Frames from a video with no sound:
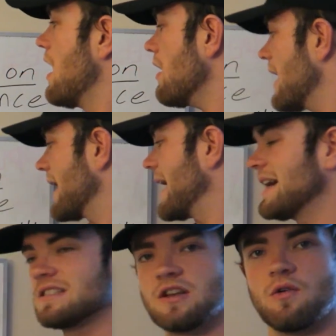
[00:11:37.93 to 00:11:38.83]
All right,
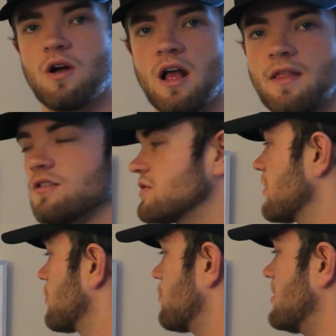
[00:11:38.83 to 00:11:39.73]
guys, so those
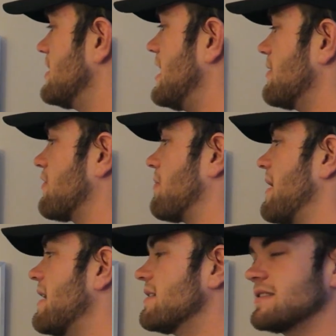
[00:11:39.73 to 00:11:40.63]
are the three tips for
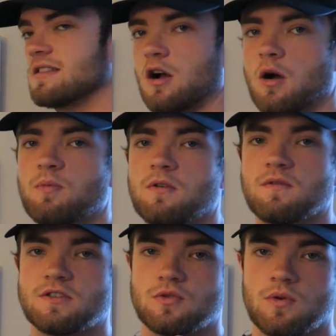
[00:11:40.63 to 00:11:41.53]
balance. I hope
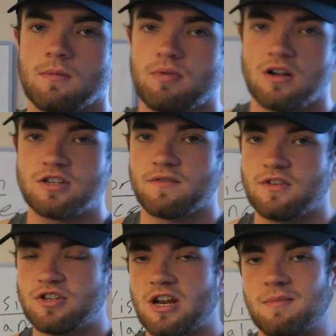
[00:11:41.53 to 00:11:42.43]
you've enjoyed Project
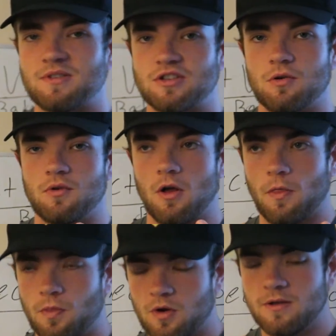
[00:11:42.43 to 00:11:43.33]
Vision episode
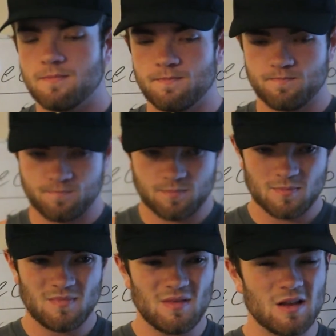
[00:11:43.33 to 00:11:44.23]
three.
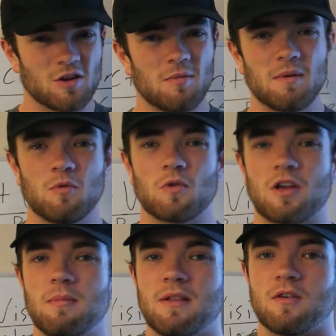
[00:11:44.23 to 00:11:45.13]
There's gonna be more
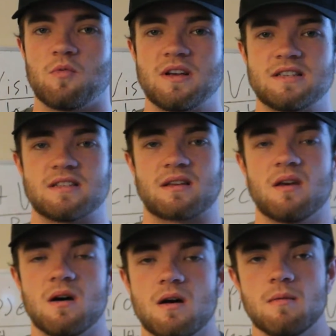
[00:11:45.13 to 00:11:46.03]
coming in the weeks to
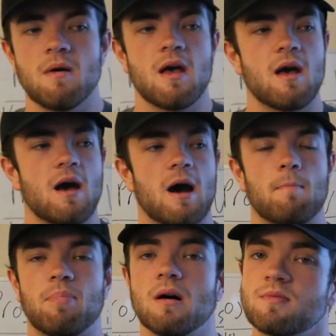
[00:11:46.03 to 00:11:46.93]
come.
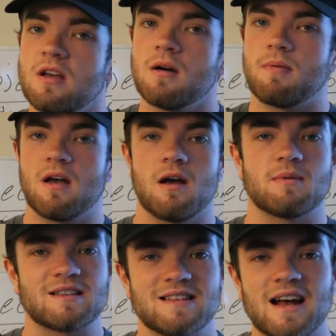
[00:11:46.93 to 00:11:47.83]
I'm pumped up.
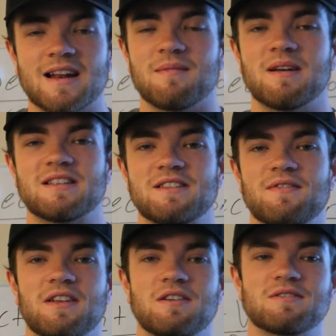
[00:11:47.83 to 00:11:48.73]
I'm excited to make these
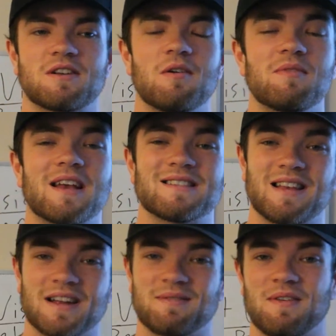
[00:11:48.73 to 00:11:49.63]
videos. I hope you guys
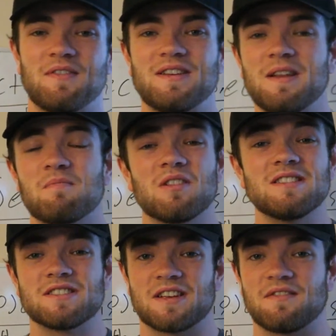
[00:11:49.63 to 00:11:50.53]
like them. If you did,
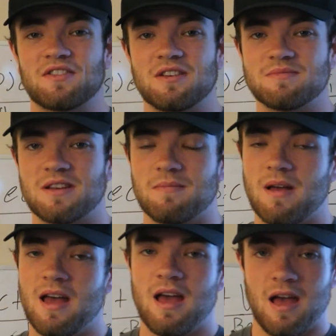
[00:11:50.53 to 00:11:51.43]
please just give it a thumbs
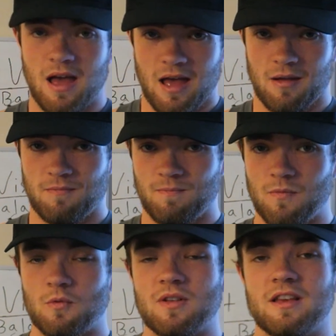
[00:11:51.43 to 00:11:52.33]
up. It
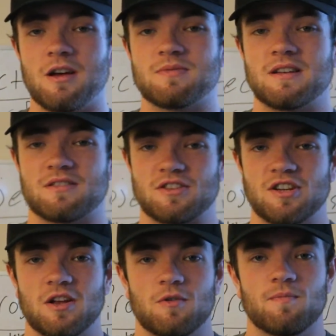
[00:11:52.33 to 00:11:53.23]
really helps out the
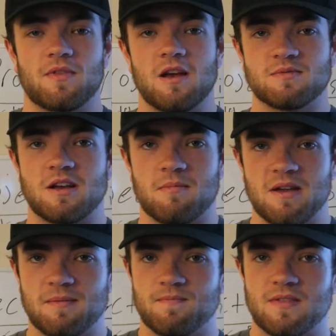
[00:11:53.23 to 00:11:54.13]
channel, helps out
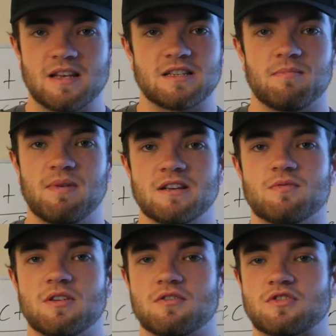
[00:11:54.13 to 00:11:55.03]
me. That's the
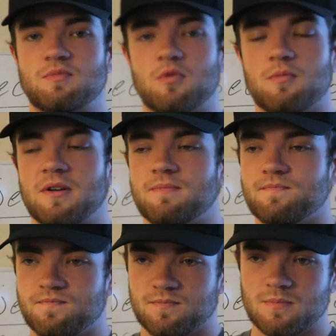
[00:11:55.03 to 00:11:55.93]
best way you can support me.
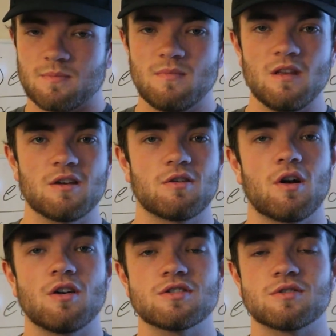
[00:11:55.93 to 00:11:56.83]
You
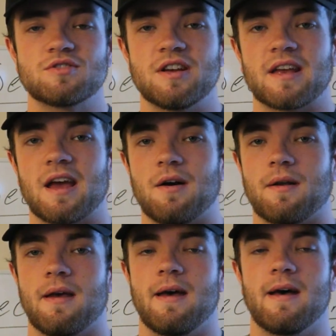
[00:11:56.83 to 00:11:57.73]
can also check
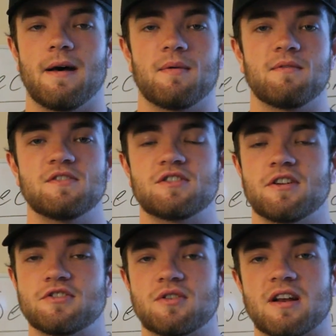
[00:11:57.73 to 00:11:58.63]
out uh, the
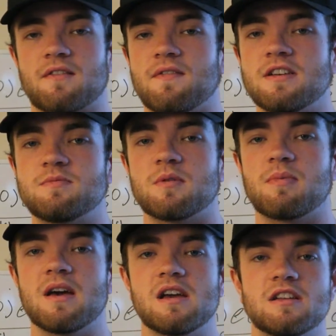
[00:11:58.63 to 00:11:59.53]
Visionary Training
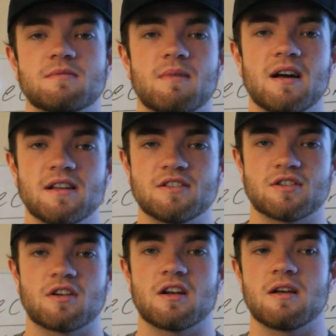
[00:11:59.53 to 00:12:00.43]
Facebook page, my
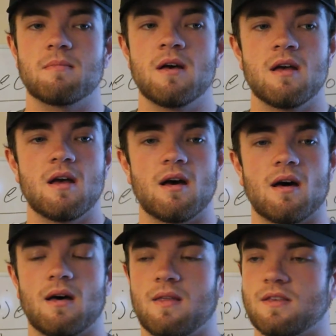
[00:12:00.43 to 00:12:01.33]
Instagram,
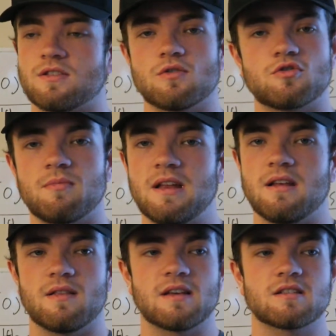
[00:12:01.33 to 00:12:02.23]
uh, the social
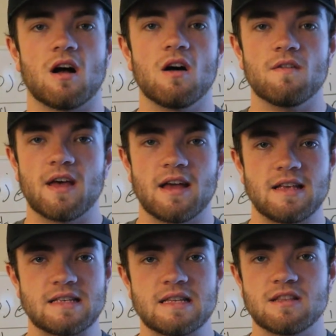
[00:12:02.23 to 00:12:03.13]
media links, all
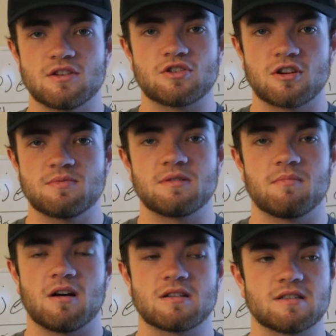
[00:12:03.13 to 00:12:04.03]
that is in the
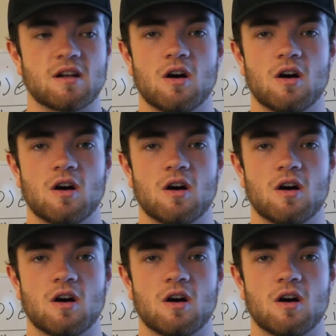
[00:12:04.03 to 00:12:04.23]
description box as